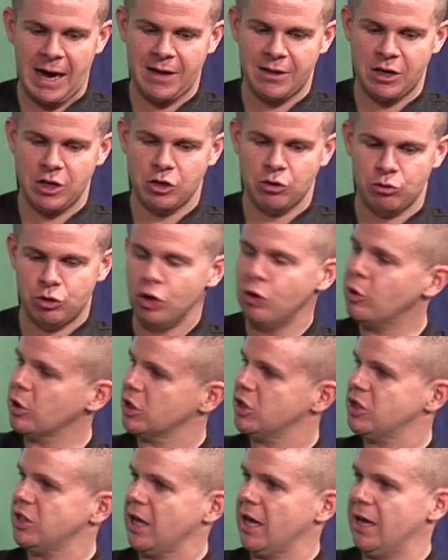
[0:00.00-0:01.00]
that you do
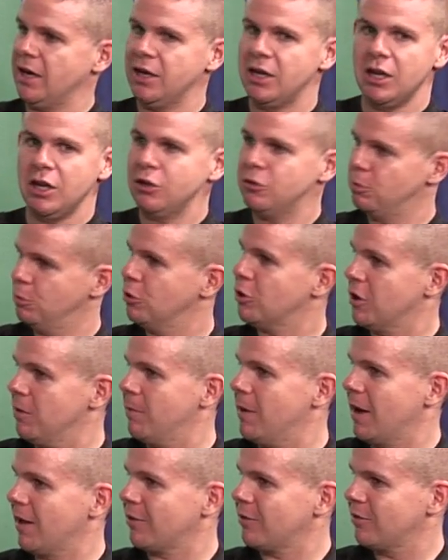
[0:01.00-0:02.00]
extend is Mookie
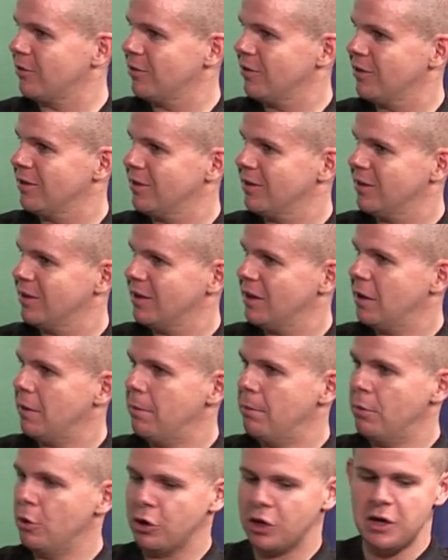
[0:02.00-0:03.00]
Betts. Sure.
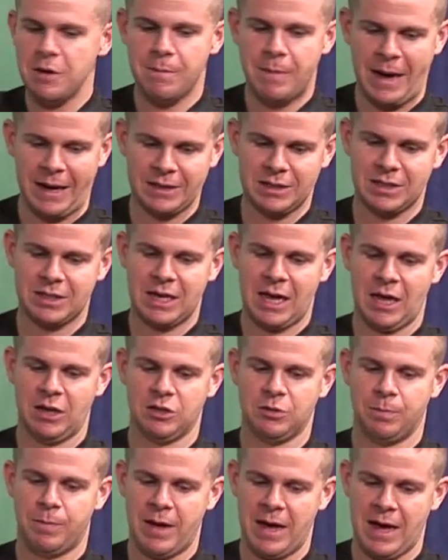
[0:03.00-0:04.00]
Mookie Betts
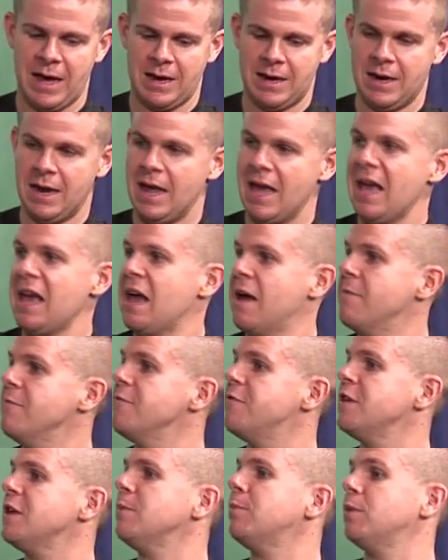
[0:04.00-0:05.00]
has been
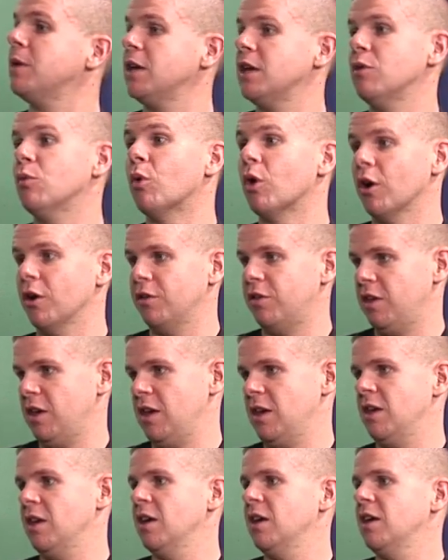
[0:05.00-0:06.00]
MVP
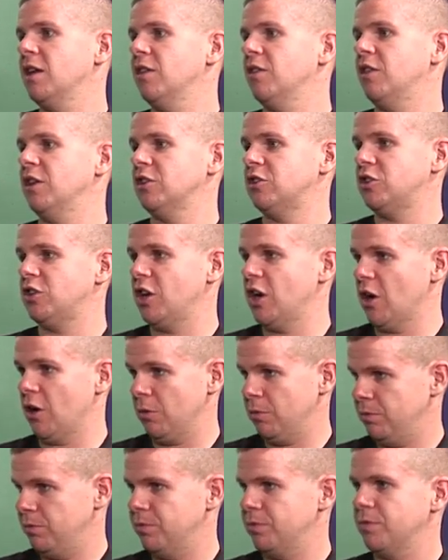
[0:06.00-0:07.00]
worthy this year.
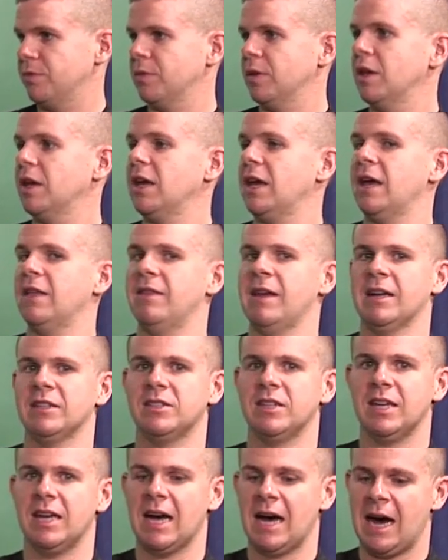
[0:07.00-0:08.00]
And
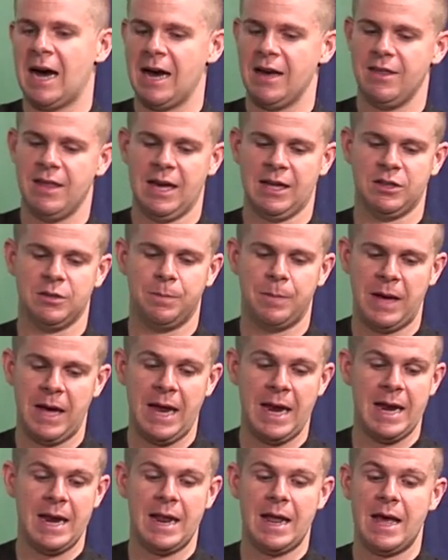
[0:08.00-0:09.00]
that's a guy that's
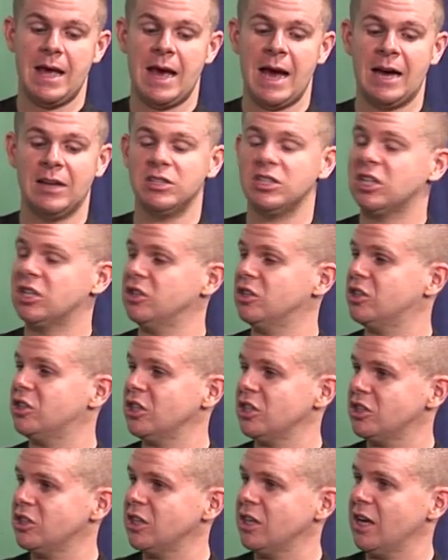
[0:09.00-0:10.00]
been as
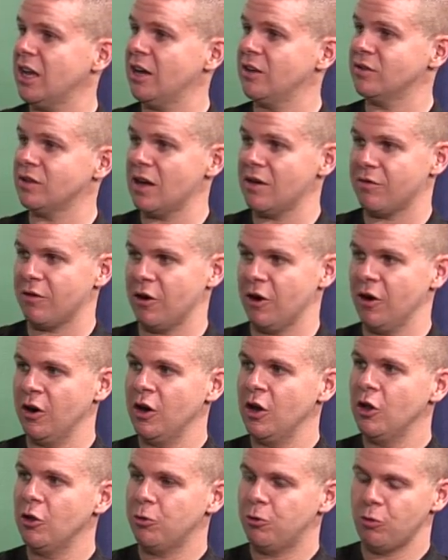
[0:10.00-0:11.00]
consistent as ever
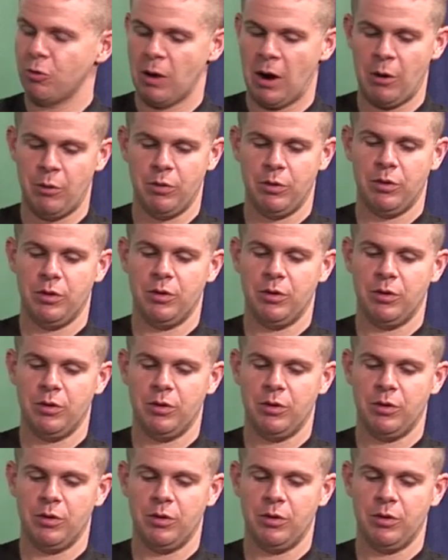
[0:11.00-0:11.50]
throughout